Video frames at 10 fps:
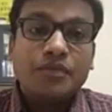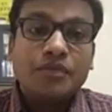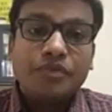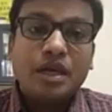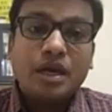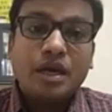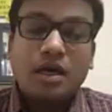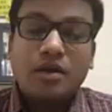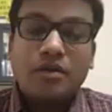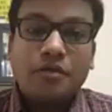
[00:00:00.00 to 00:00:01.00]
be
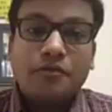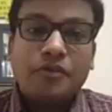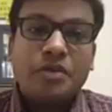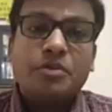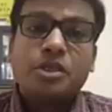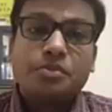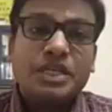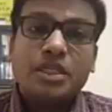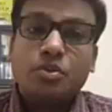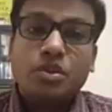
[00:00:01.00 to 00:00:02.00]
really, they
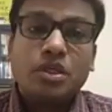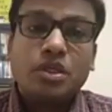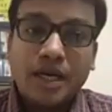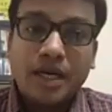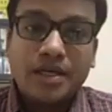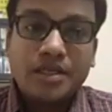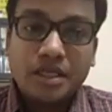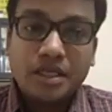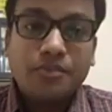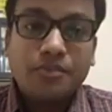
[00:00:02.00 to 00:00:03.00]
are very much
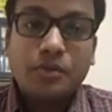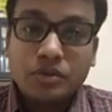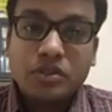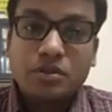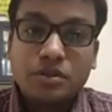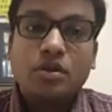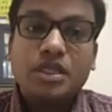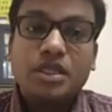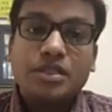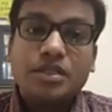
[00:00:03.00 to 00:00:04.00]
placed with the right set of
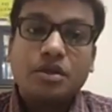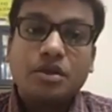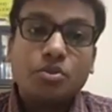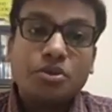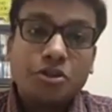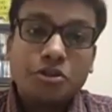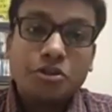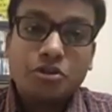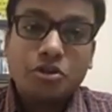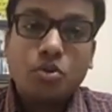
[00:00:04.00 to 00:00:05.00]
process. The only thing is
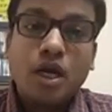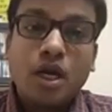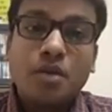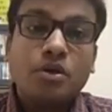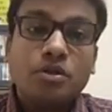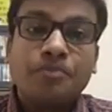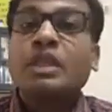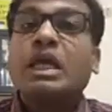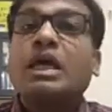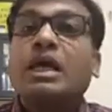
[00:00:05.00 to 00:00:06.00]
now automation is
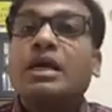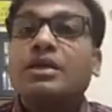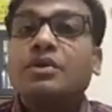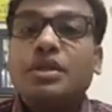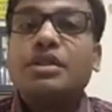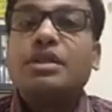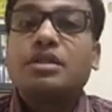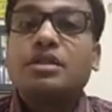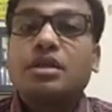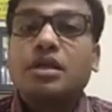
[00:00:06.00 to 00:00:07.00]
required, because
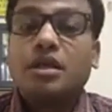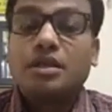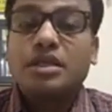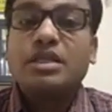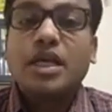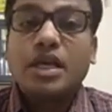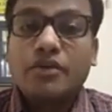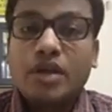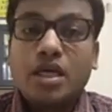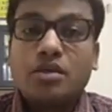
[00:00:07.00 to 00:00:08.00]
during these
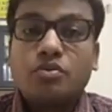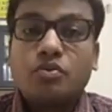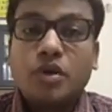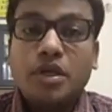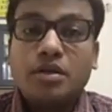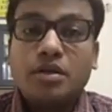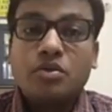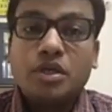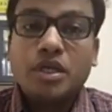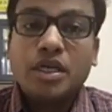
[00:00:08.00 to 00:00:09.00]
kind of times when
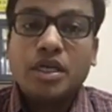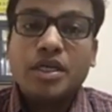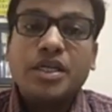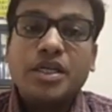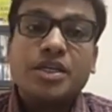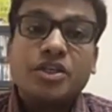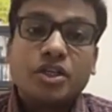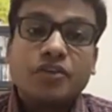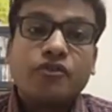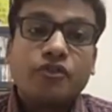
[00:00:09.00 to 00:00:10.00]
you really need a
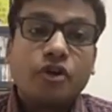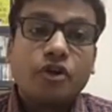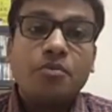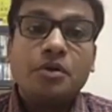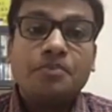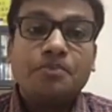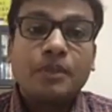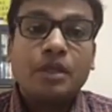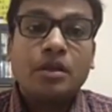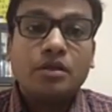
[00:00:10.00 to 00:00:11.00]
shift from
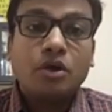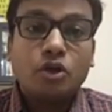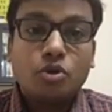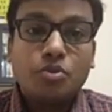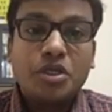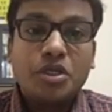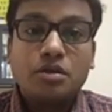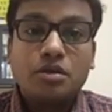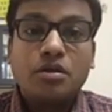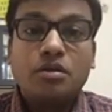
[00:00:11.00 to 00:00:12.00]
automation